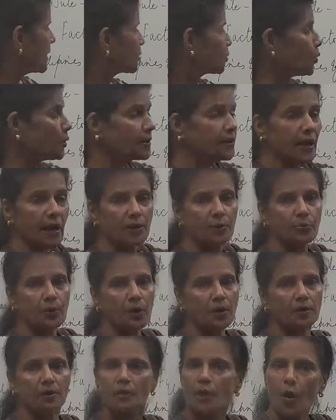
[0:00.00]
good
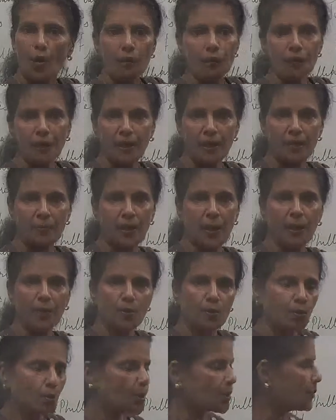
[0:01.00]
network of railway,
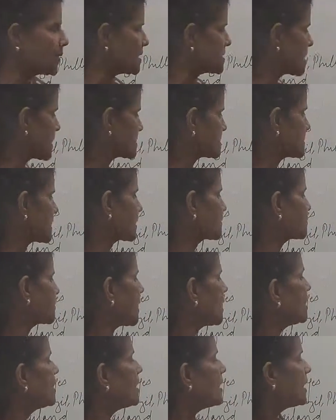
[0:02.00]
roadways,
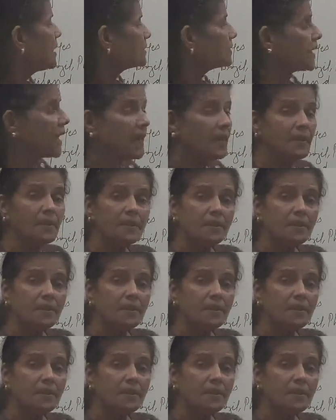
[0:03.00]
etc. Then